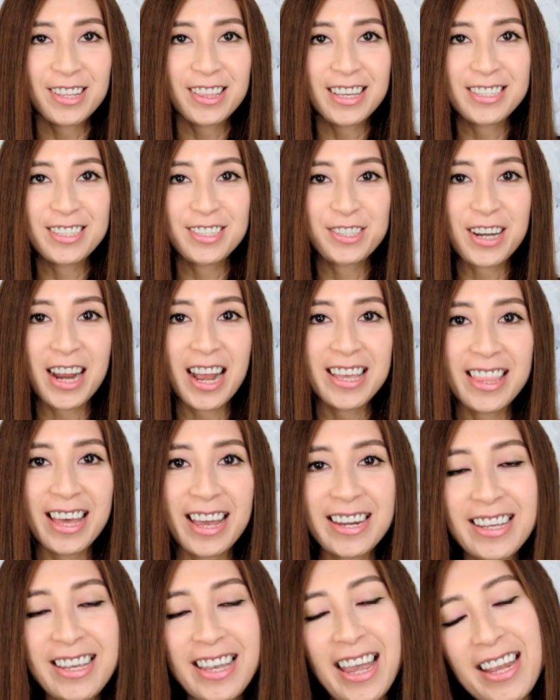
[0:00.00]
let's try
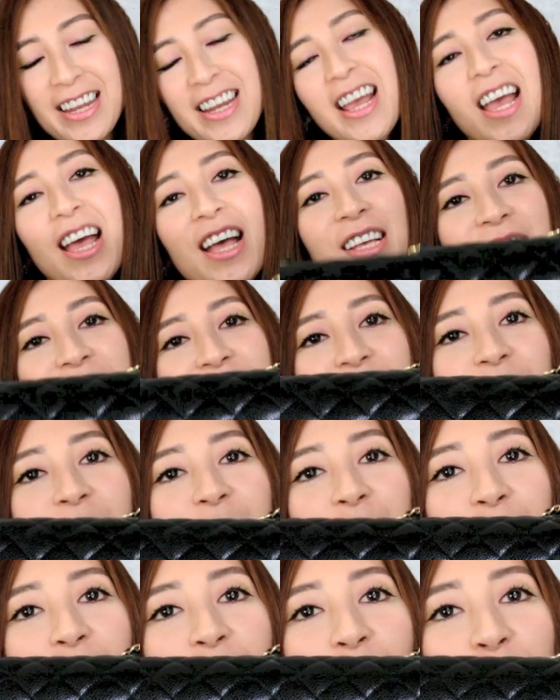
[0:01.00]
that again.
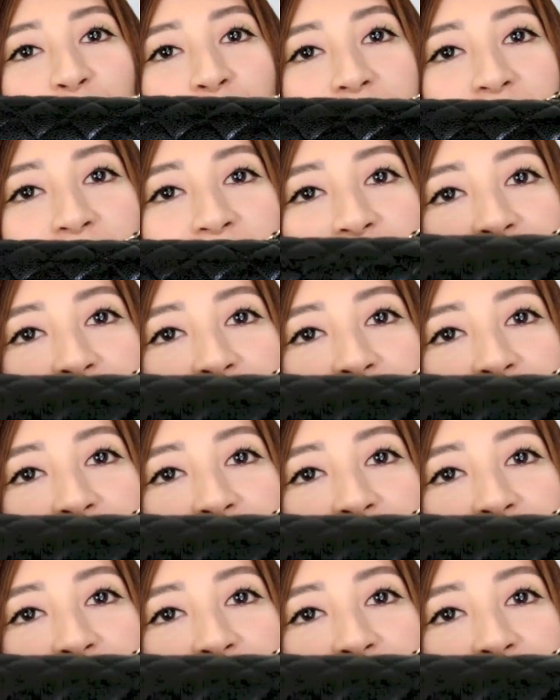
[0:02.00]
So when you